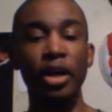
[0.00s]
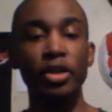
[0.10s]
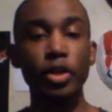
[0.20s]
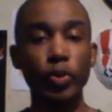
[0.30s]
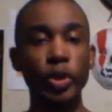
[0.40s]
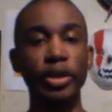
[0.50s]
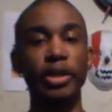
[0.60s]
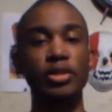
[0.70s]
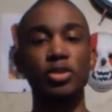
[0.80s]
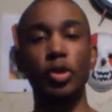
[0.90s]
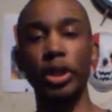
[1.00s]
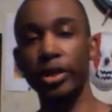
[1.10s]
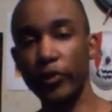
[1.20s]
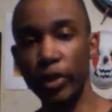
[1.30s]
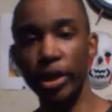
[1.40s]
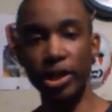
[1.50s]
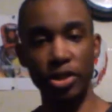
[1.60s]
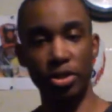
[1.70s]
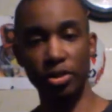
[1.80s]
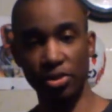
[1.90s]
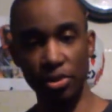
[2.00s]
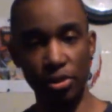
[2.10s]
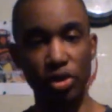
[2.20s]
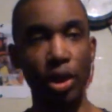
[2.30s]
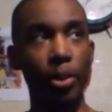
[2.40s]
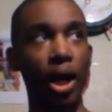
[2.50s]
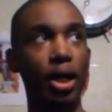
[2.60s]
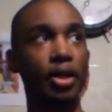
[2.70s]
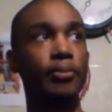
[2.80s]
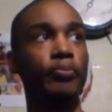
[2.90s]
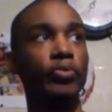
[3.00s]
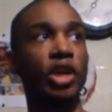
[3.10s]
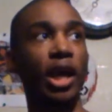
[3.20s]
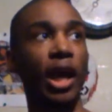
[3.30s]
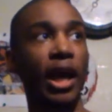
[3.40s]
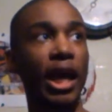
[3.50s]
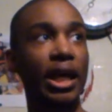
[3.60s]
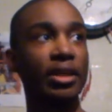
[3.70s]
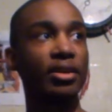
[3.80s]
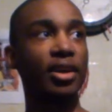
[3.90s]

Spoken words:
You're really into it, and your friend introduces you to somebody, and,